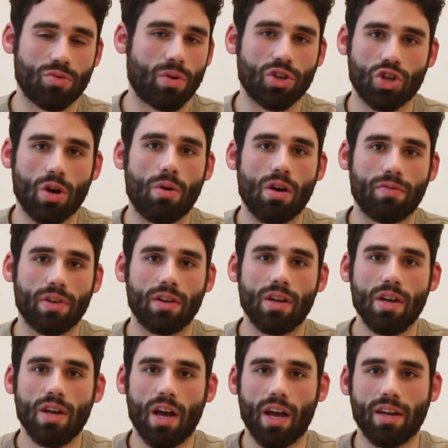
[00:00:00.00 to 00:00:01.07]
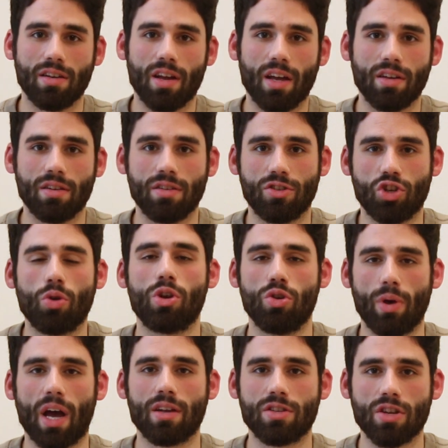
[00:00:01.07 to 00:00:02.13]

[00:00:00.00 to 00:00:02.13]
want to show off and show to you guys.